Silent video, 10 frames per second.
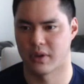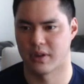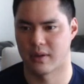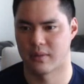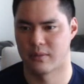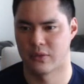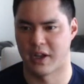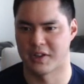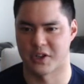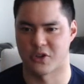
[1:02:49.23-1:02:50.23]
than no
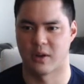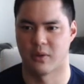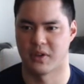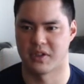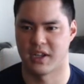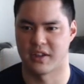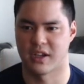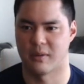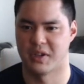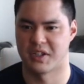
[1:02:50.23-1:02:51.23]
analyst can track more than 10
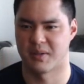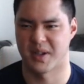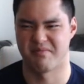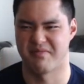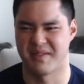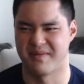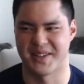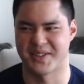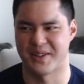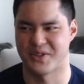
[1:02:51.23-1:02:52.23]
companies, I'm like,
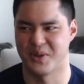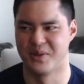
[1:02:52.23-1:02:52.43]
that's not true.